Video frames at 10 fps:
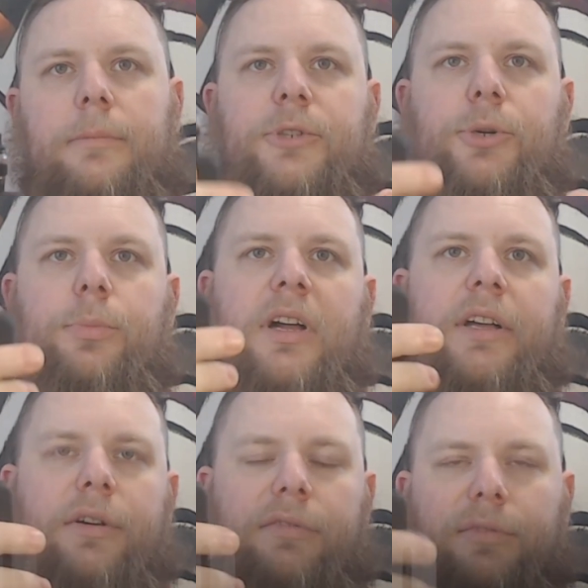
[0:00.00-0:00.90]
coupon
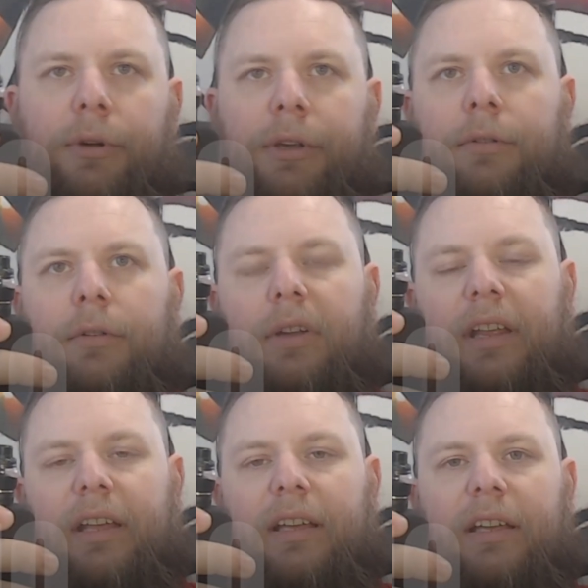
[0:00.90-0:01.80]
code for you,
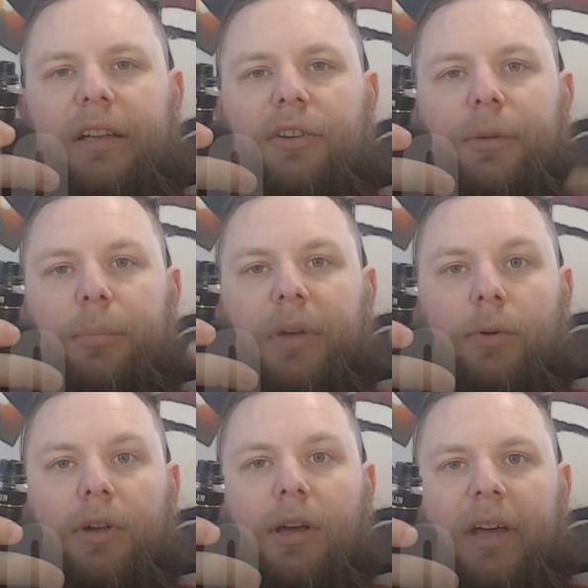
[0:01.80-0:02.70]
and you can pick
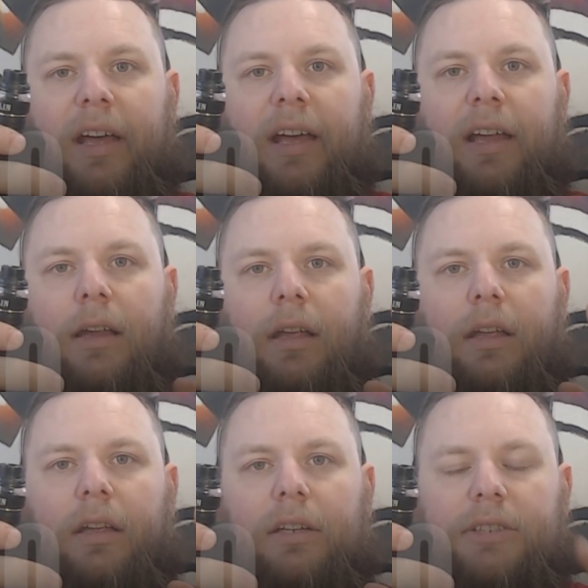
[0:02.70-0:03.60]
one up at
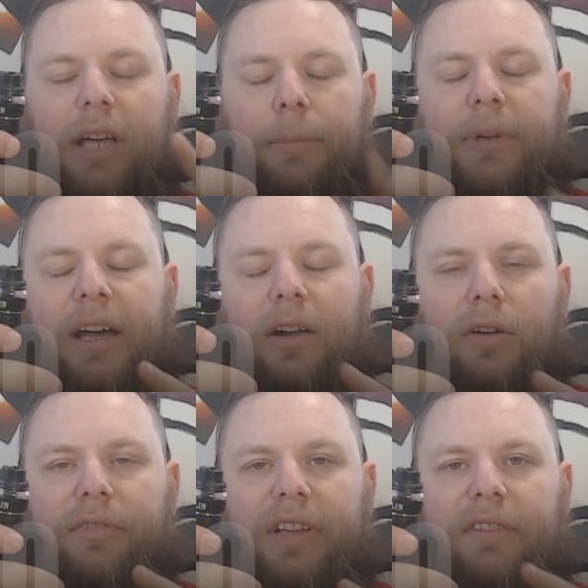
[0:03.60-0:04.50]

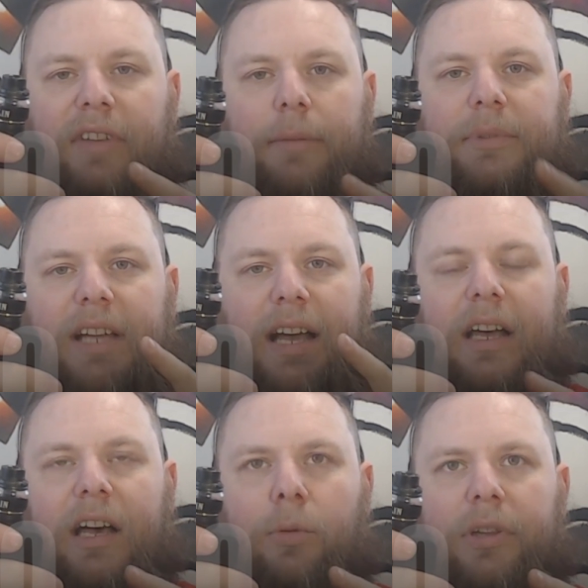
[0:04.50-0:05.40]

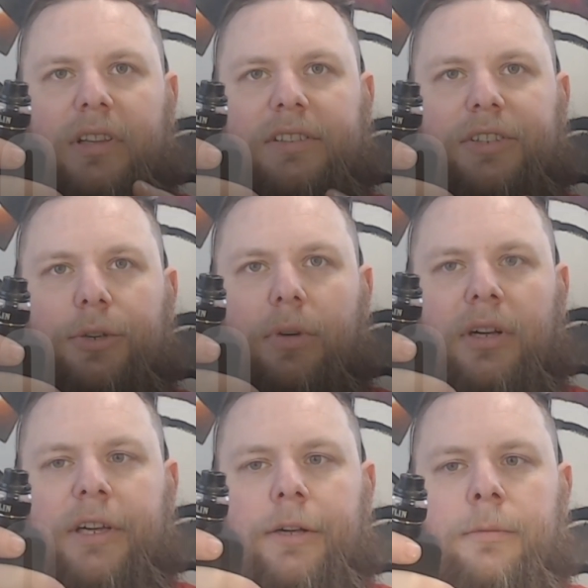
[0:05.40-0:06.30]
shop.rvavapes.com with this coupon
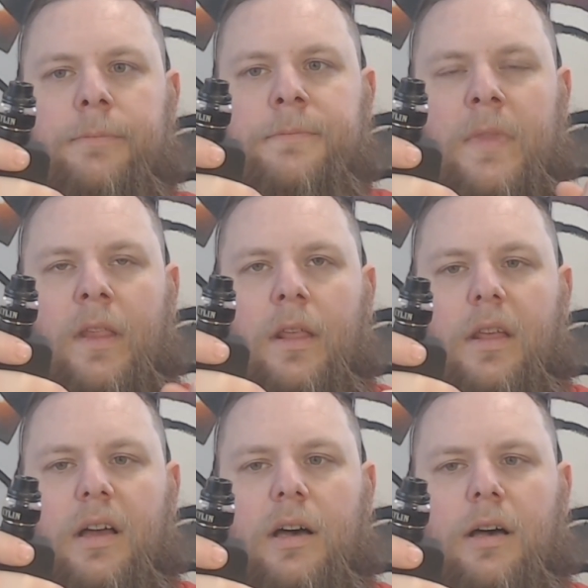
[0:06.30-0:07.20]
code.
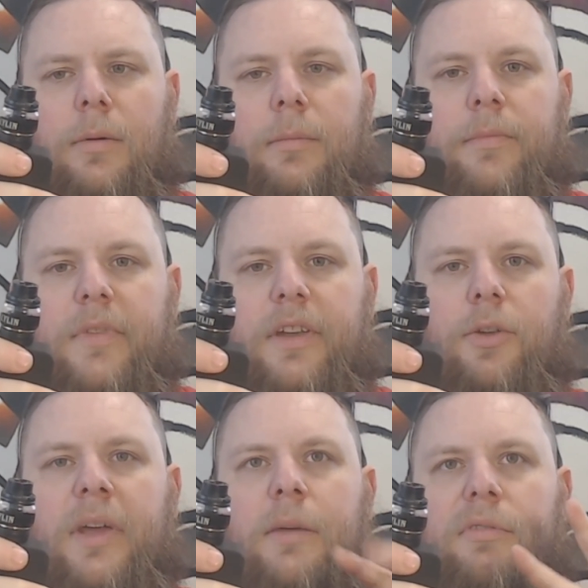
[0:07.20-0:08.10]
They do
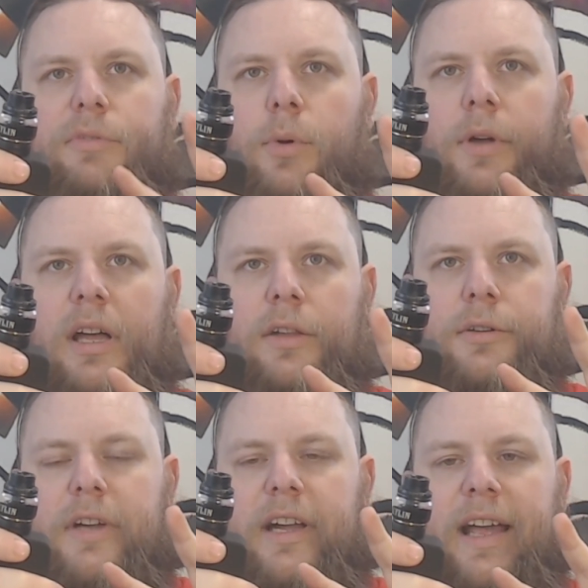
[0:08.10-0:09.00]
make them in 4 colors
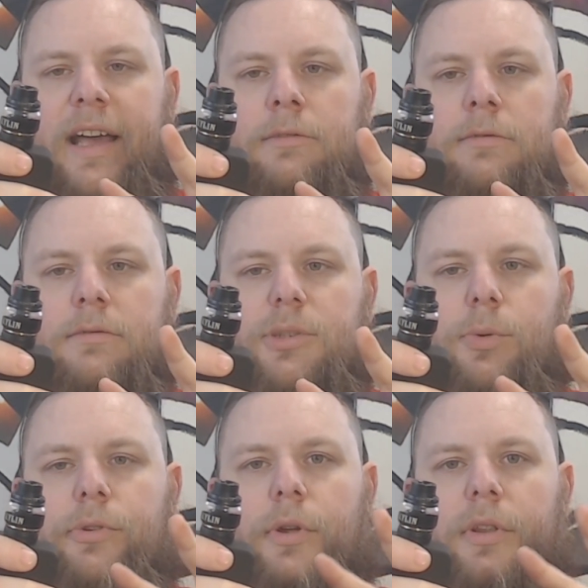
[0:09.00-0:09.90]
right now, so we'll
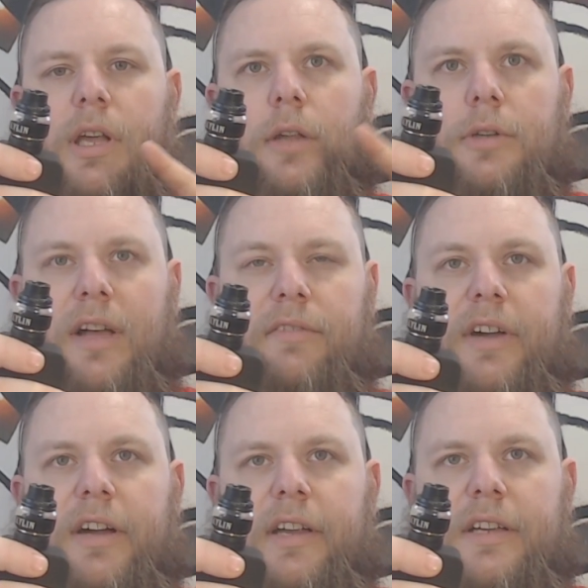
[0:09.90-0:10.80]
throw the color
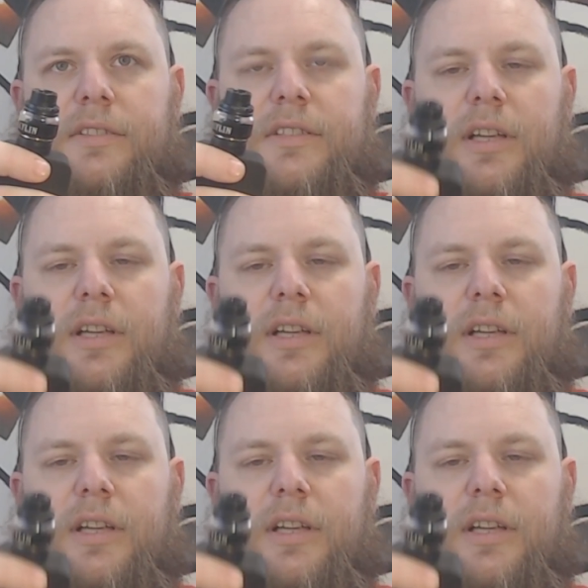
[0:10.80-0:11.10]
variations up